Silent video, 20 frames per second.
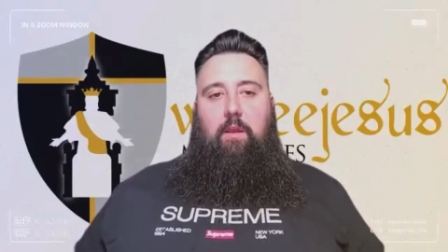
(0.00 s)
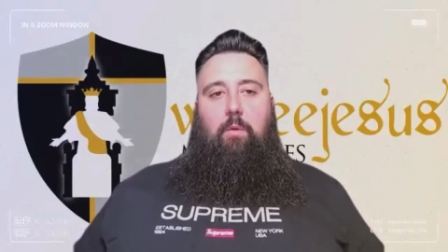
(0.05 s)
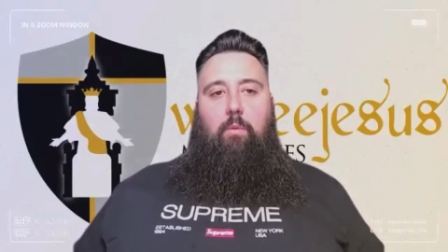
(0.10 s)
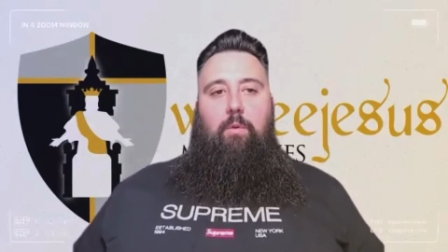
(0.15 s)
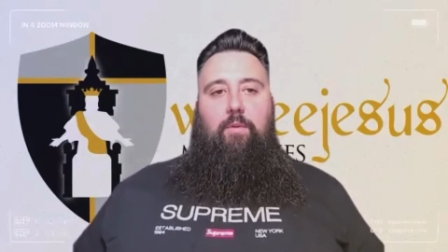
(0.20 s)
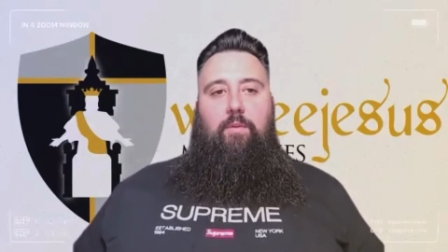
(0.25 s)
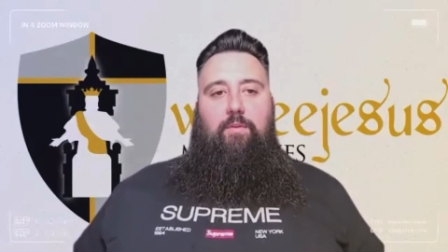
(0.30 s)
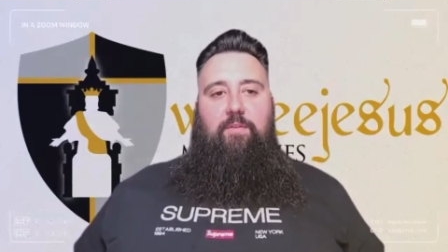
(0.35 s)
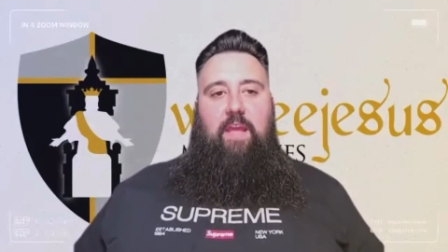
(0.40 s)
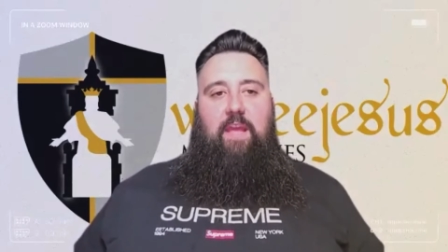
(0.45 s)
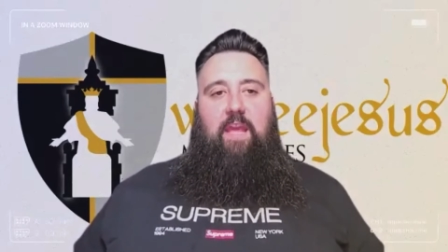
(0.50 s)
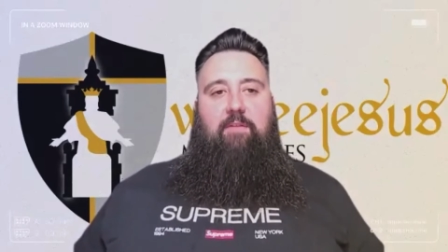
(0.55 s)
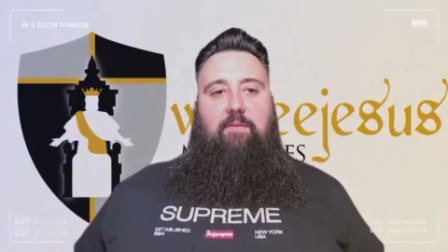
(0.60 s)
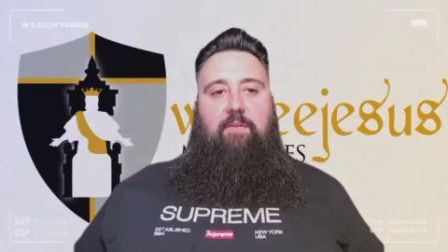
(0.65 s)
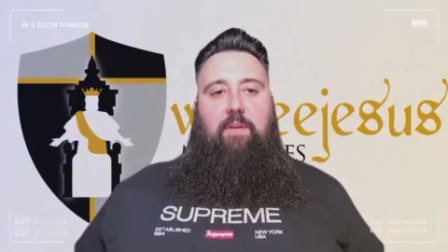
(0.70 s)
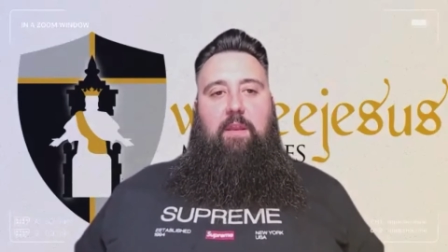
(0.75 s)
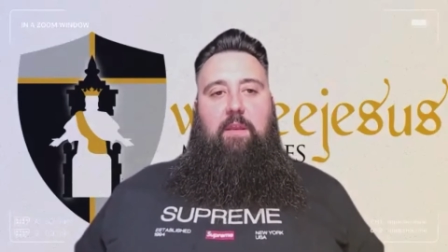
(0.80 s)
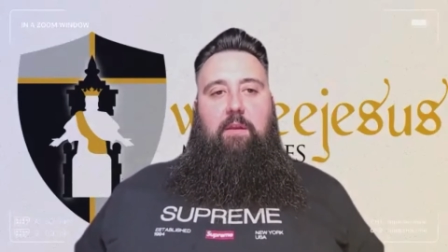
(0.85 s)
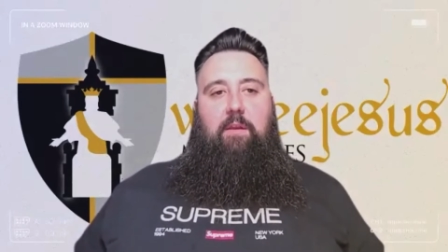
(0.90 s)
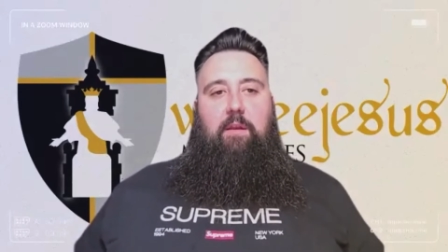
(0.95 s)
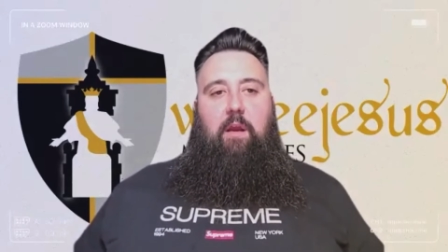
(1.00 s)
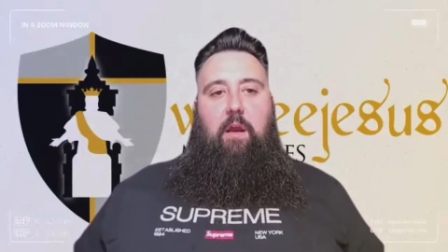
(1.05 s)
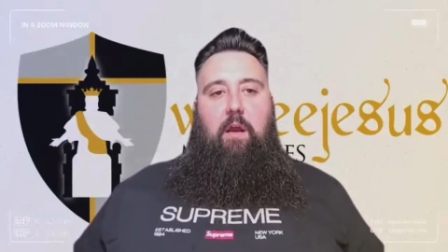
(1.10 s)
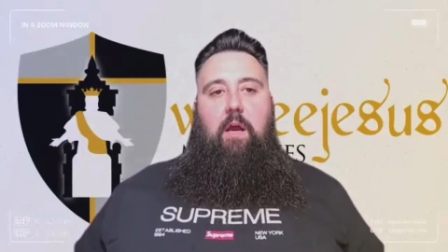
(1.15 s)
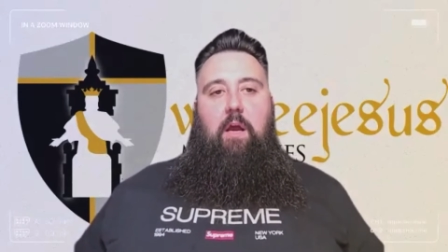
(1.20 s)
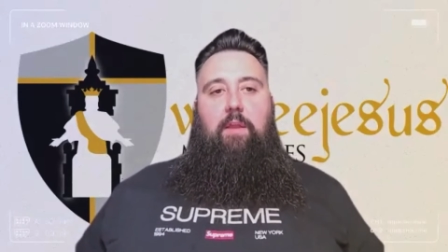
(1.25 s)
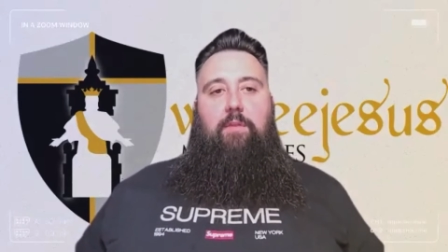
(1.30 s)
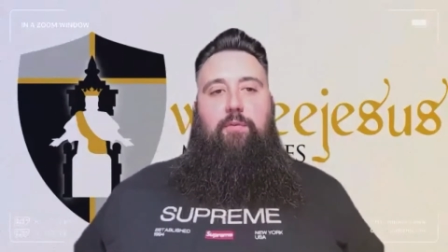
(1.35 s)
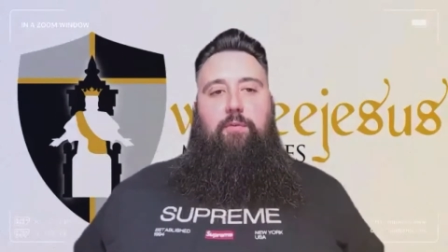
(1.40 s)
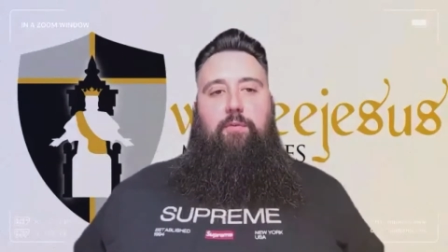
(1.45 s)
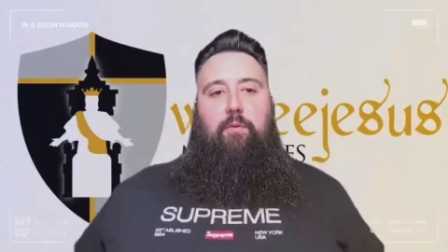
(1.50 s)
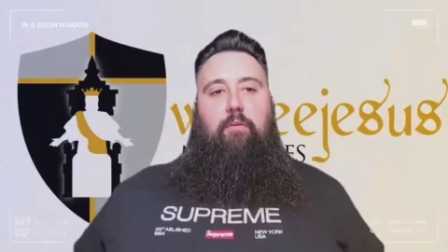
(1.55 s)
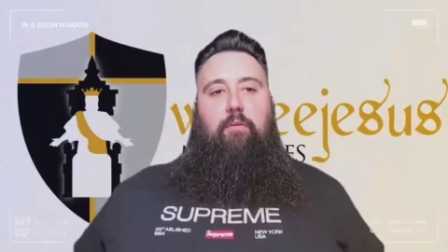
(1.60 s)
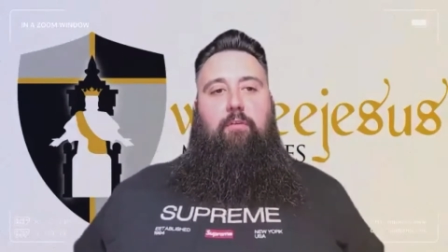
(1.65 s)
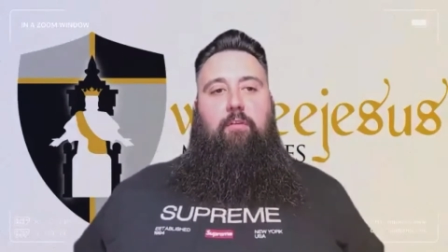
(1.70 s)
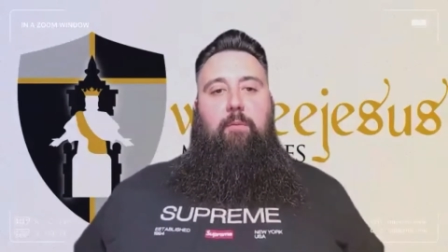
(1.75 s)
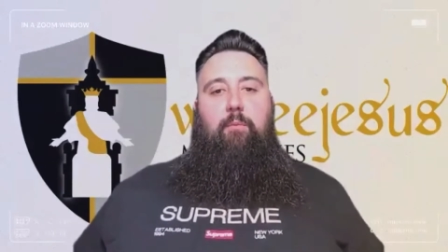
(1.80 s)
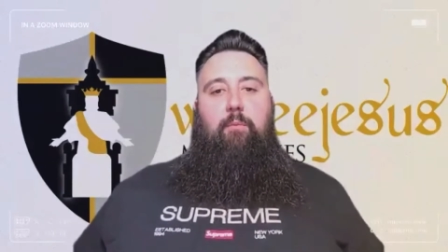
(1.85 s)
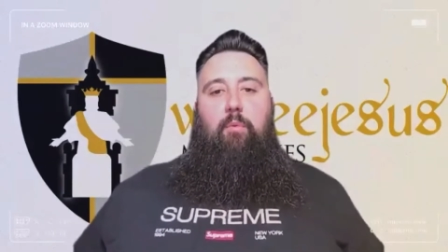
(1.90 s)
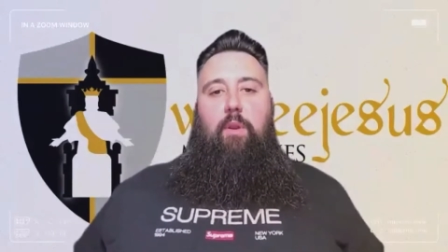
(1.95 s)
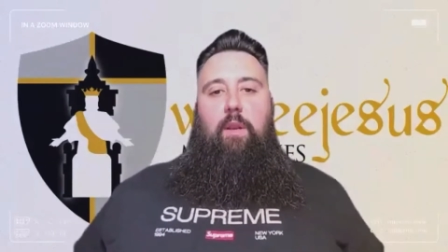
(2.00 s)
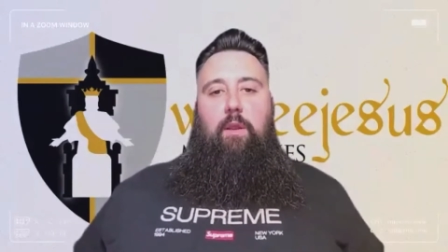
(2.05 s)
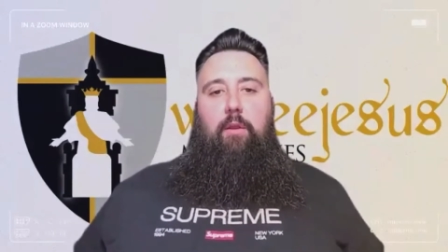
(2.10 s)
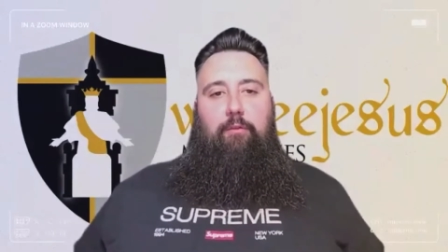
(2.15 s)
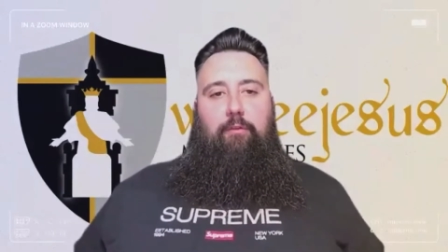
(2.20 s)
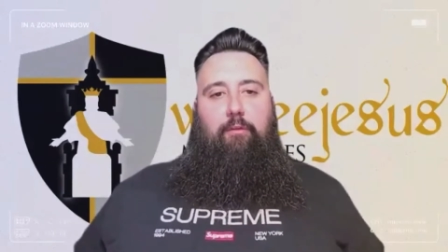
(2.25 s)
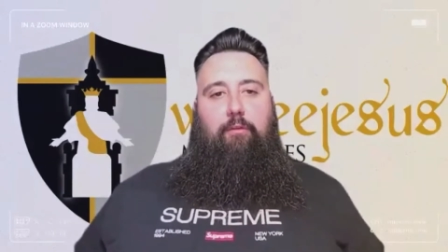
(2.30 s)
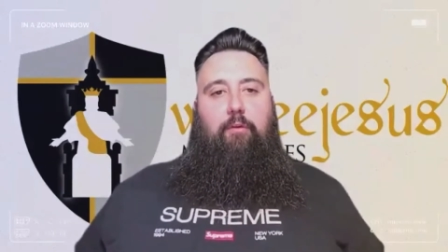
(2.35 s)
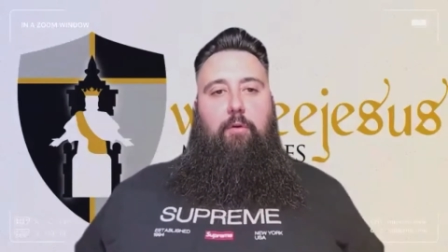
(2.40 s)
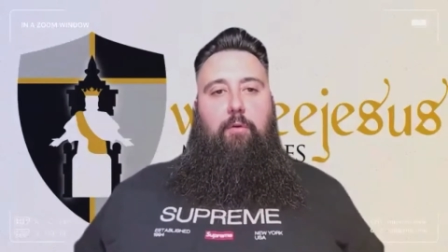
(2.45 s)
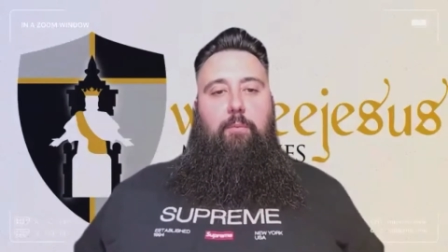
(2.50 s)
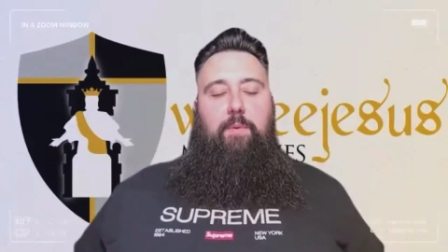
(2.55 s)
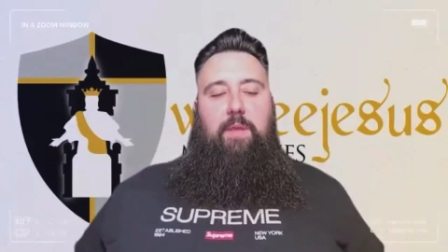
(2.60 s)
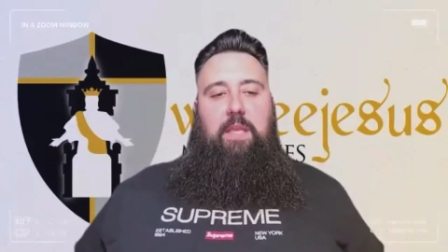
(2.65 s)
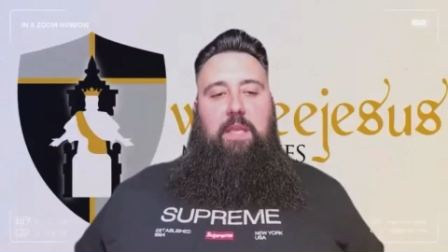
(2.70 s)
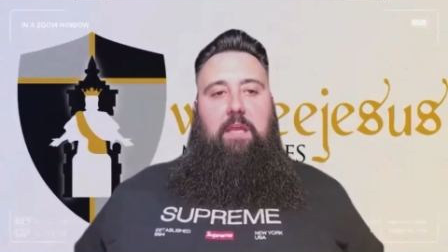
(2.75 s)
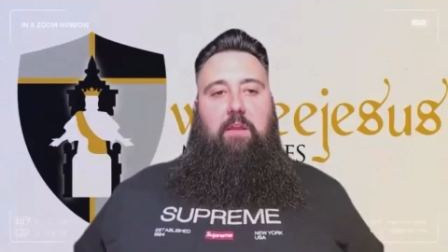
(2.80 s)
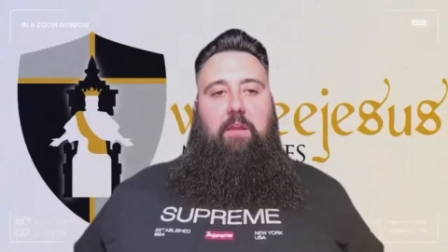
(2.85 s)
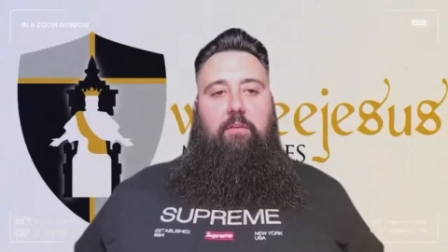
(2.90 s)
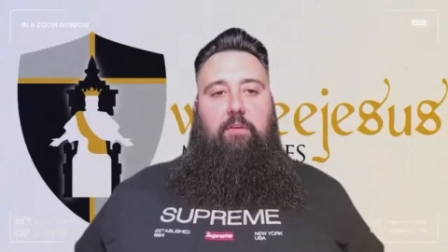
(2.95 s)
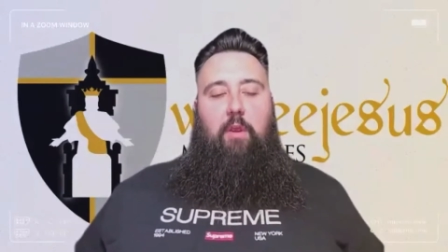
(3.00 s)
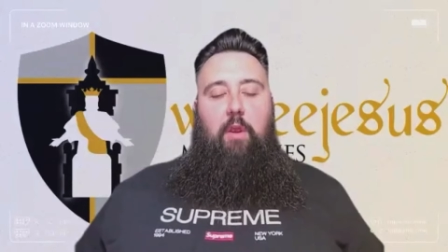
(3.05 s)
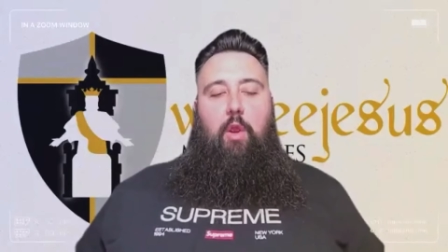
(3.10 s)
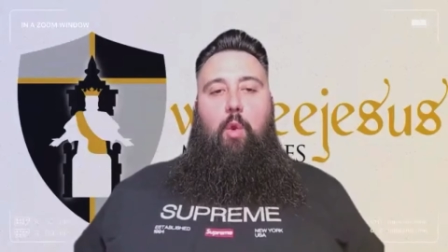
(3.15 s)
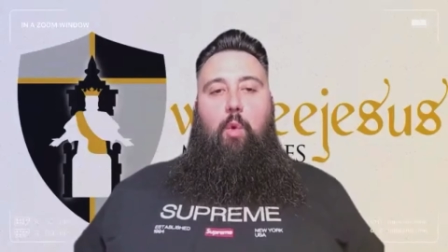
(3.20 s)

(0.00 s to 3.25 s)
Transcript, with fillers: with David and God through someone else's obedience.